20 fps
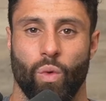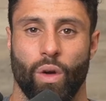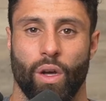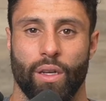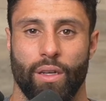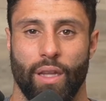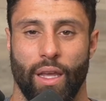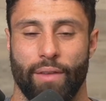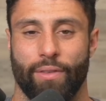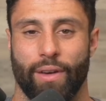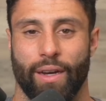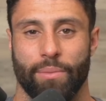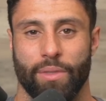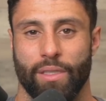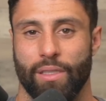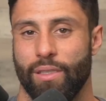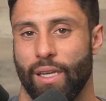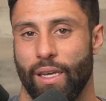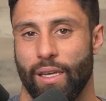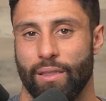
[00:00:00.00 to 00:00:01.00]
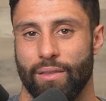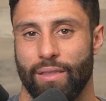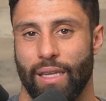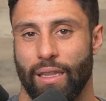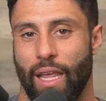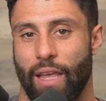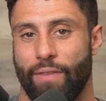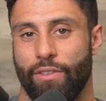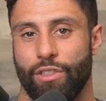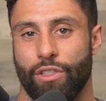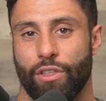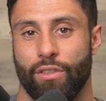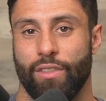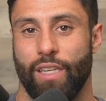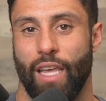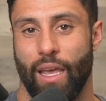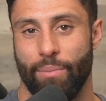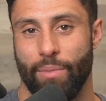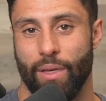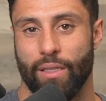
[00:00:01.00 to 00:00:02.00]
Dave Ramsey says, that life insurance
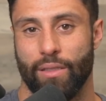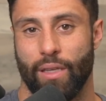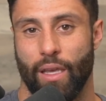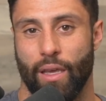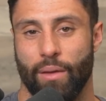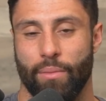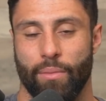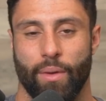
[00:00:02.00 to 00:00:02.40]
can be a scam.